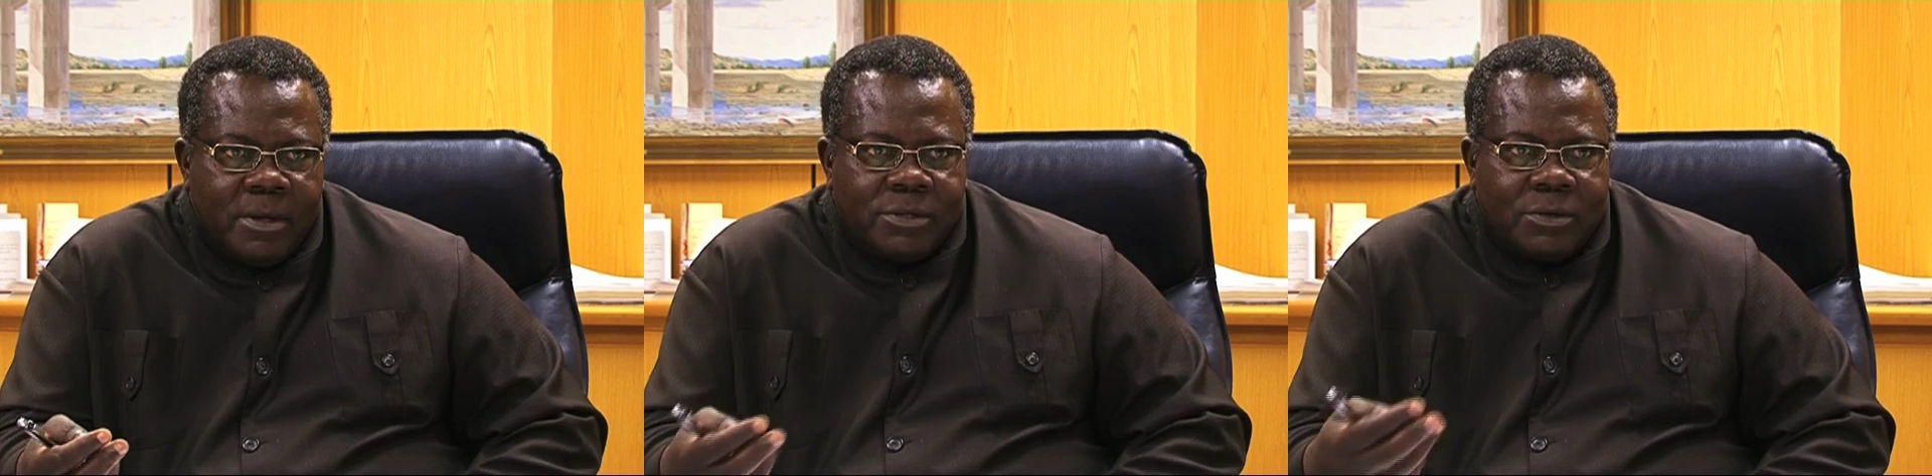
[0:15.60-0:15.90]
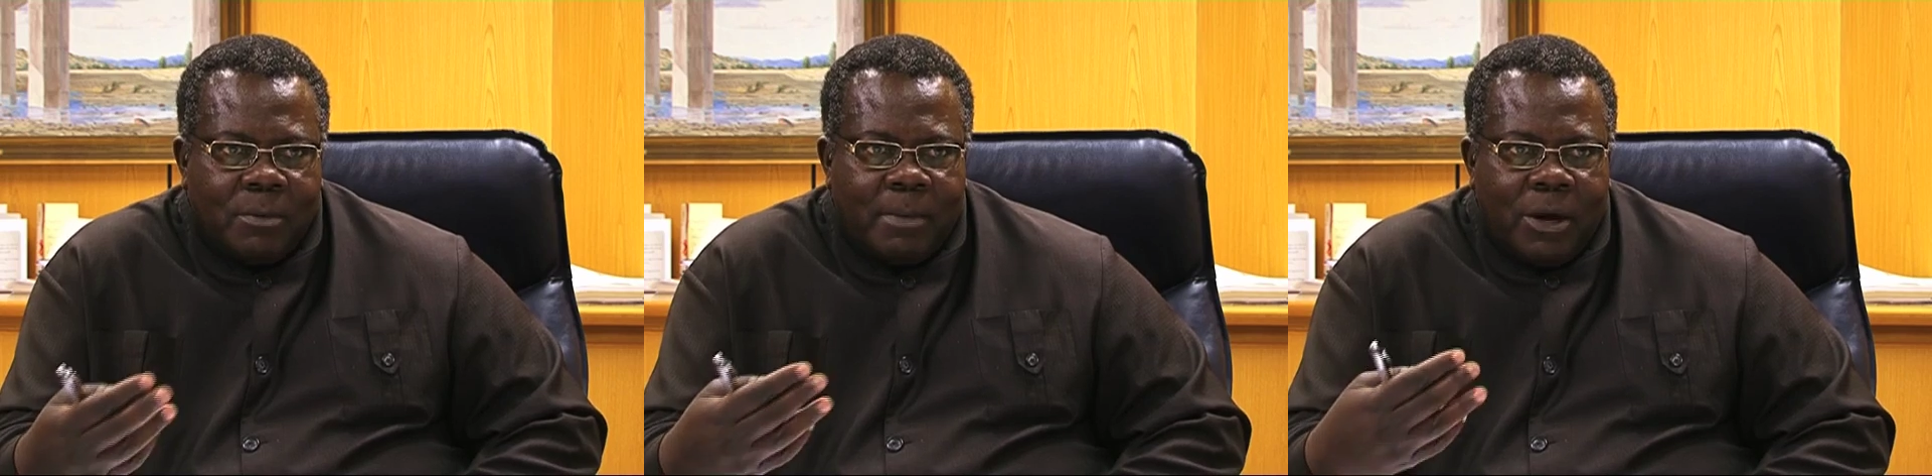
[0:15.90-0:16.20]

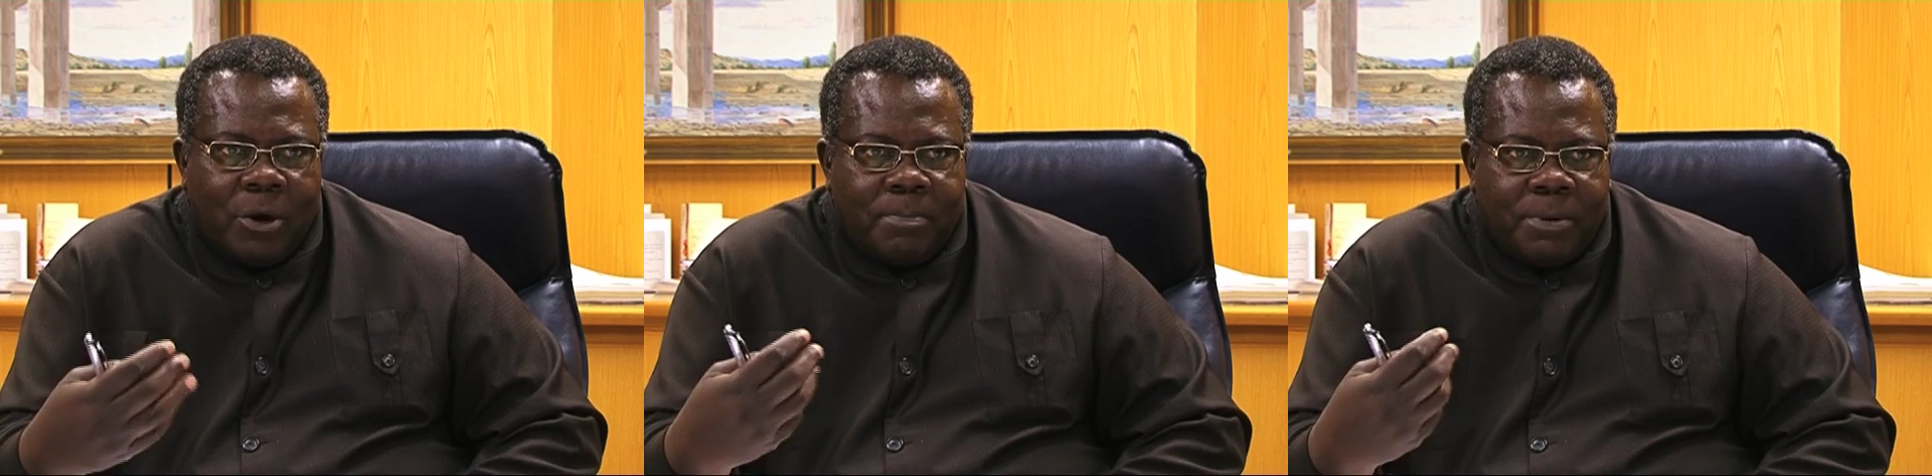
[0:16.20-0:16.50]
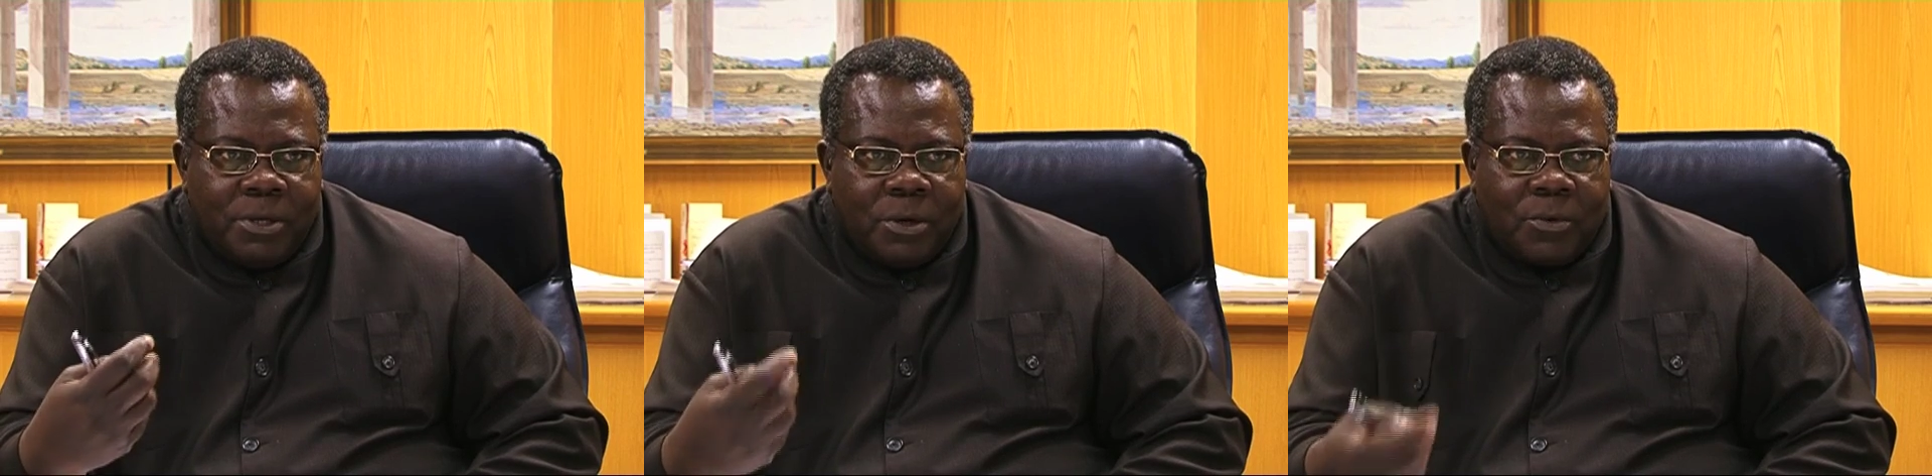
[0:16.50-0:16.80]
So my
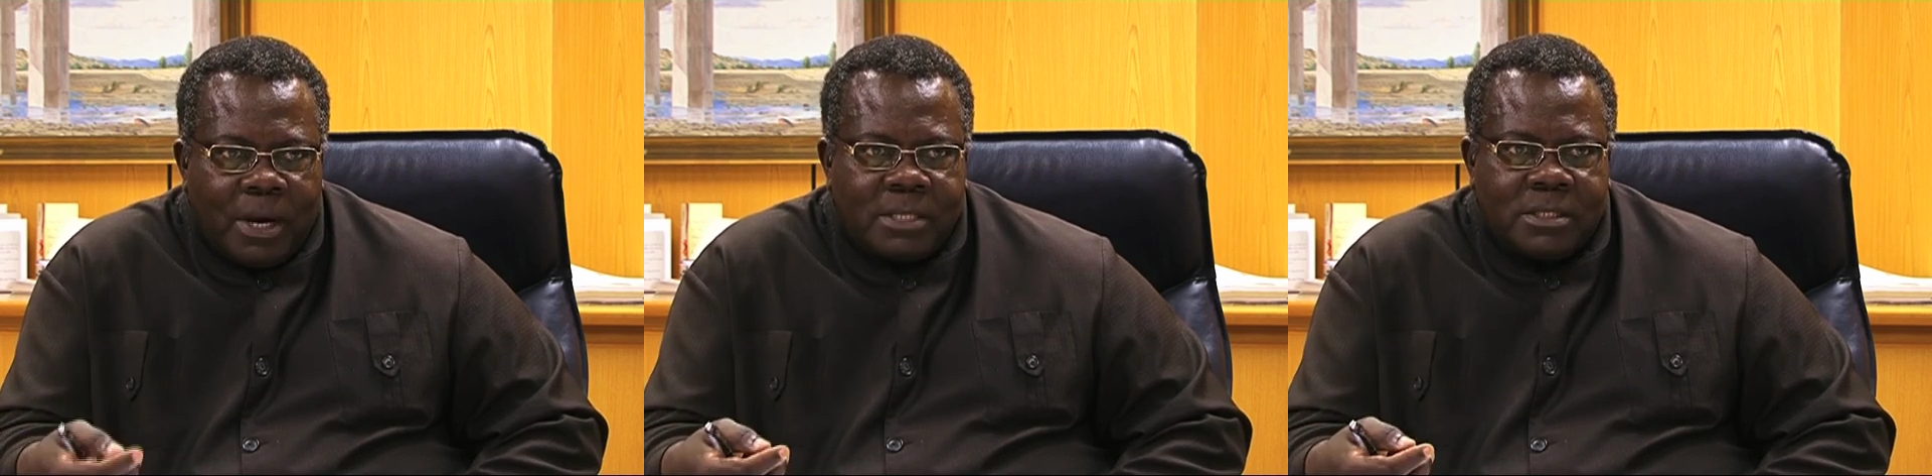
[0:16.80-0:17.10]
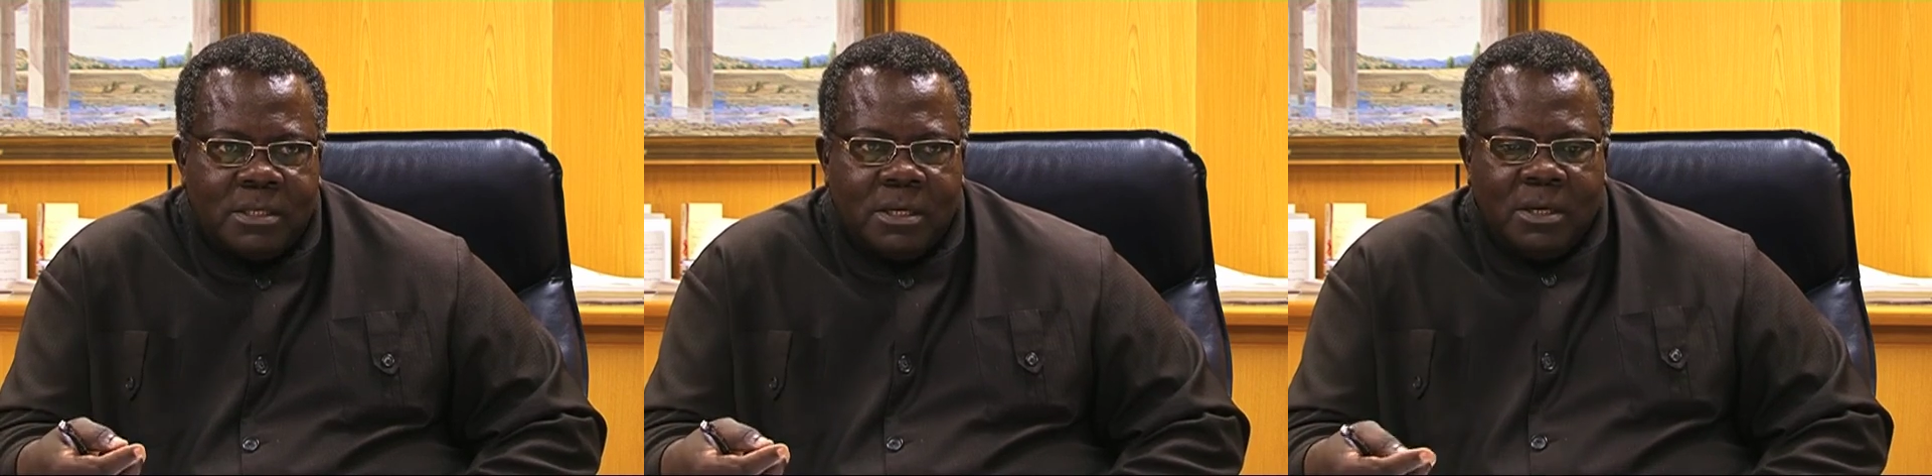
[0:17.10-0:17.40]
opinion was